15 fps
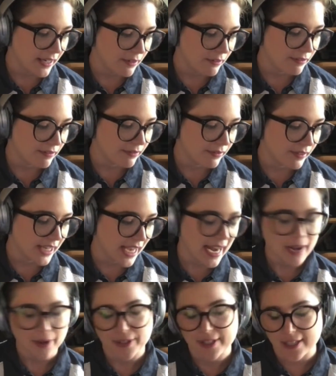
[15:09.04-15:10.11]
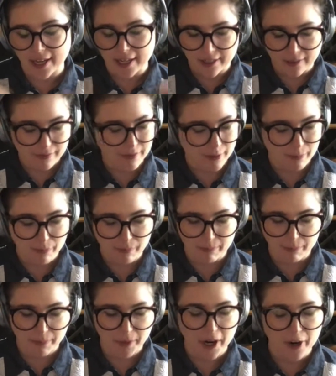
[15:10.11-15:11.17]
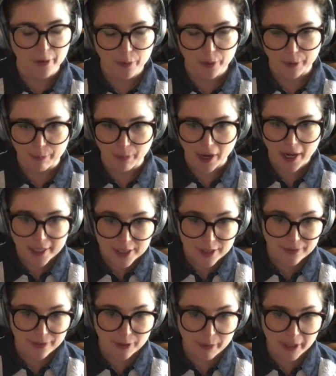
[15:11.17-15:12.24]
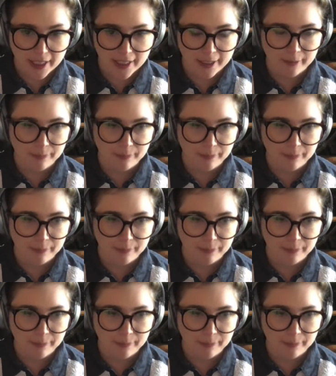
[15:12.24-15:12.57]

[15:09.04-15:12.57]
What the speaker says: of get outside of the cardboard box for me.